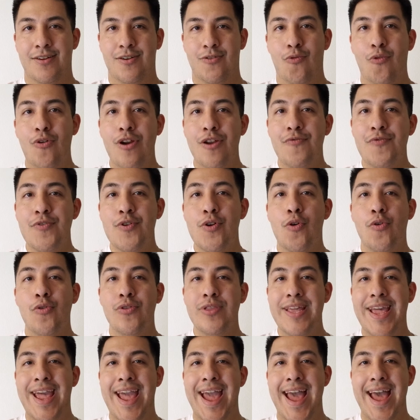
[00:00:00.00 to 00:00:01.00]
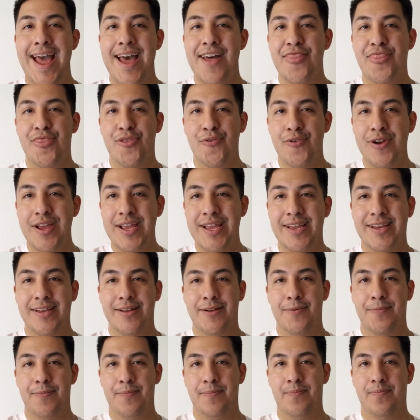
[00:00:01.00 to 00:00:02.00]
What if you only had 3?
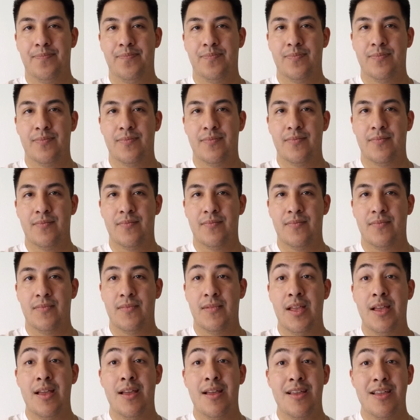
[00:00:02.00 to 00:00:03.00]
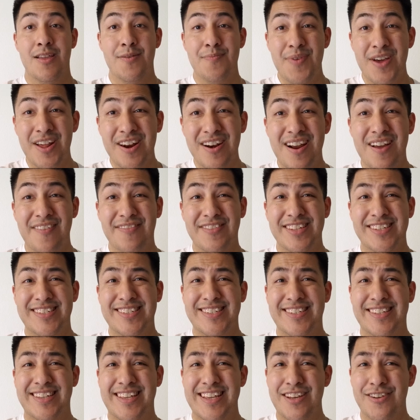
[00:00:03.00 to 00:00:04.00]
You better have the
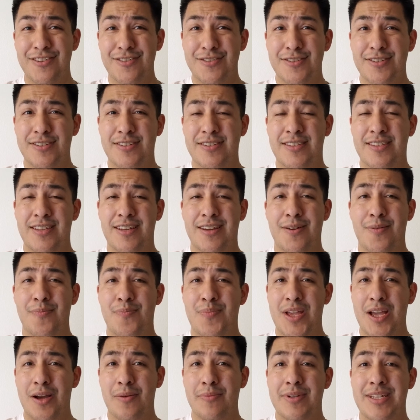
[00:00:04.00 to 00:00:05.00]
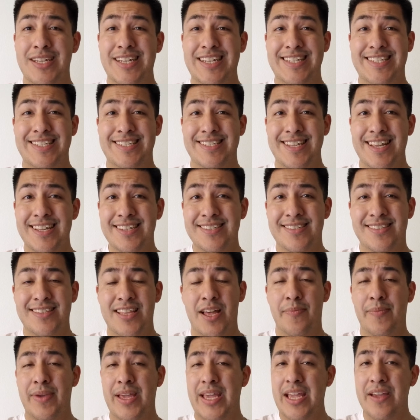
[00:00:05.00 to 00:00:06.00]
skills to be able to assist
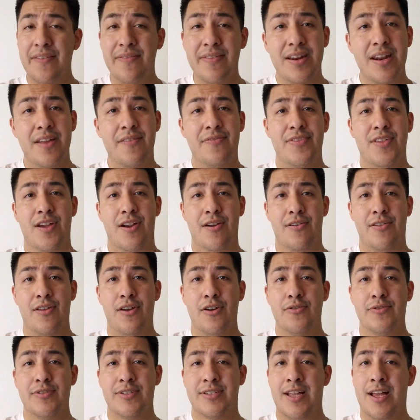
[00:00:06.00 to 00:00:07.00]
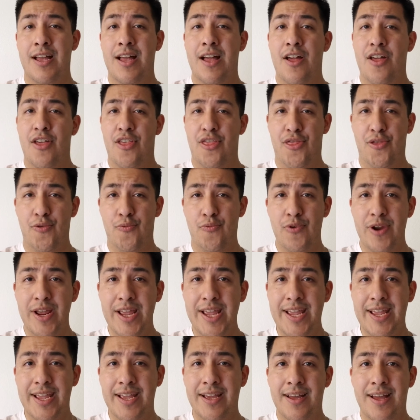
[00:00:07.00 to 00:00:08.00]
them, even if they're those
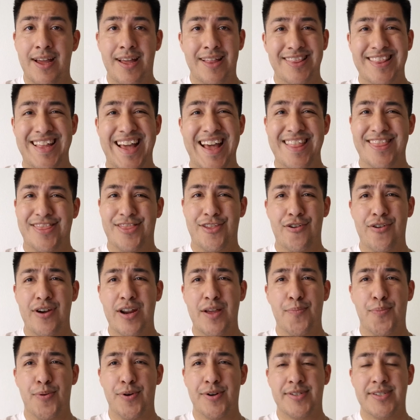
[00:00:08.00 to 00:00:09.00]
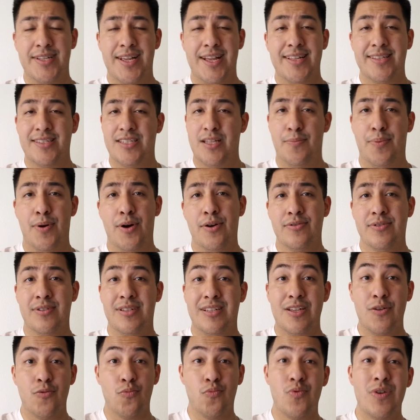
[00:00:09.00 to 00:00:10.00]
3, that 30%
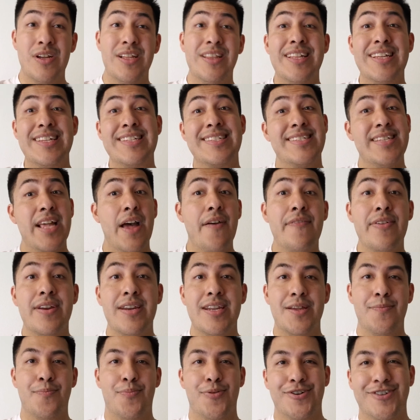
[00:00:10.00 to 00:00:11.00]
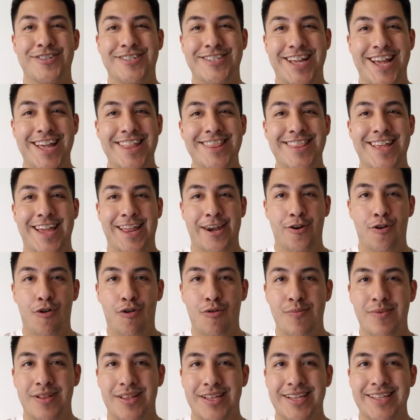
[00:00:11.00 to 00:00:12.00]
supposedly, really 70% that
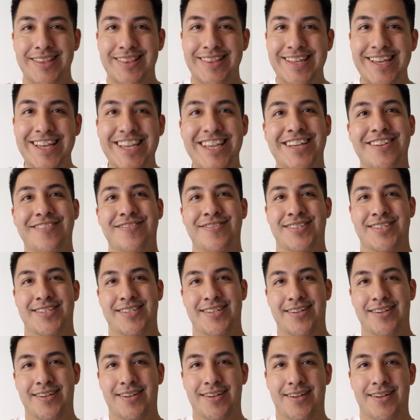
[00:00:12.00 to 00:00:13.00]
normally leaves